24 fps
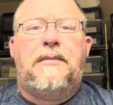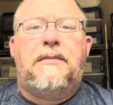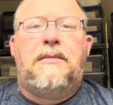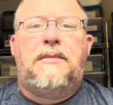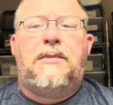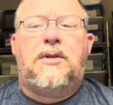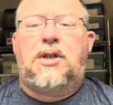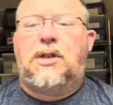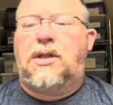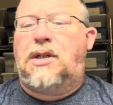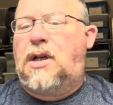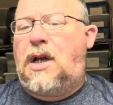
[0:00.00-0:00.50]

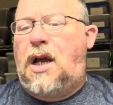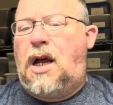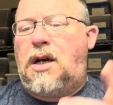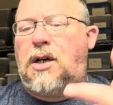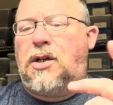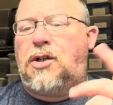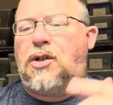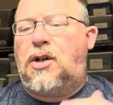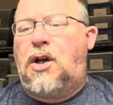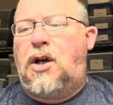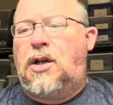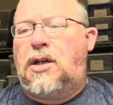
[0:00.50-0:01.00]
Just to kind of
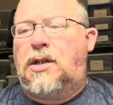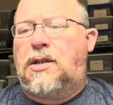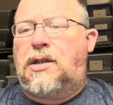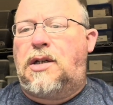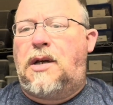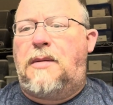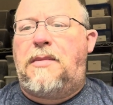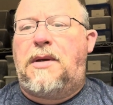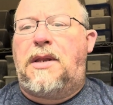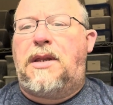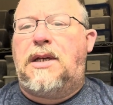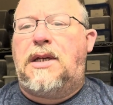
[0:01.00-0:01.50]
show you
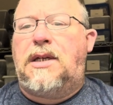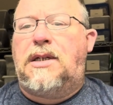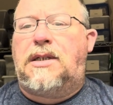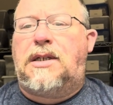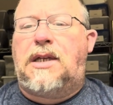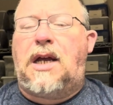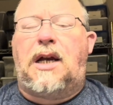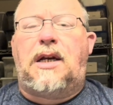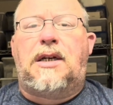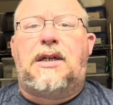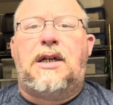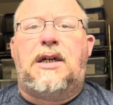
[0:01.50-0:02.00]
some of these
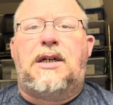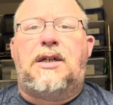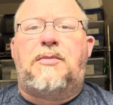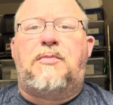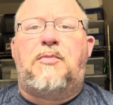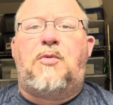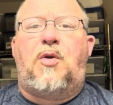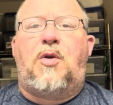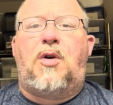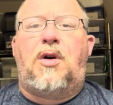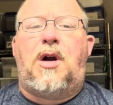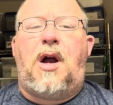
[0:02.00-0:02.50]
techniques
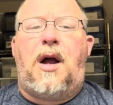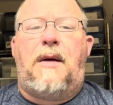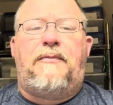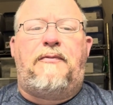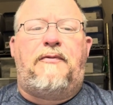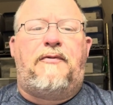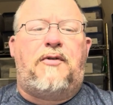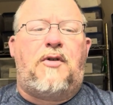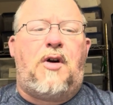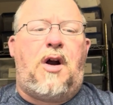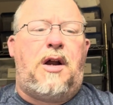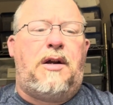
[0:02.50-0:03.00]
more up
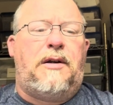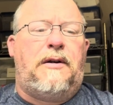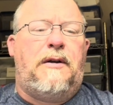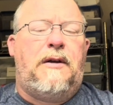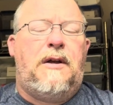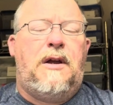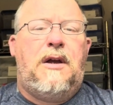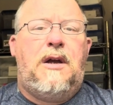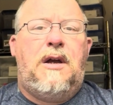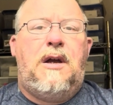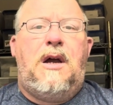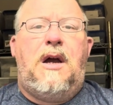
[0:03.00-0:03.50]
front.
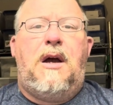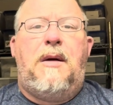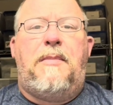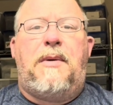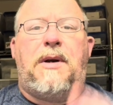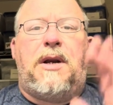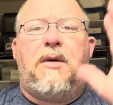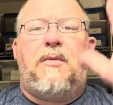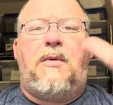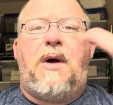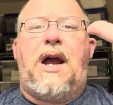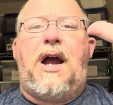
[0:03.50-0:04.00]
But
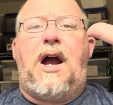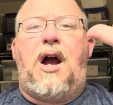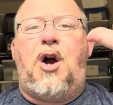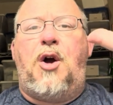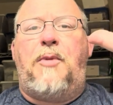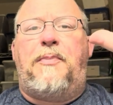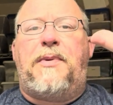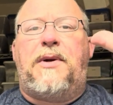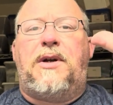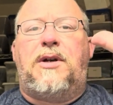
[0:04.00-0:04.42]
anyway, I hope you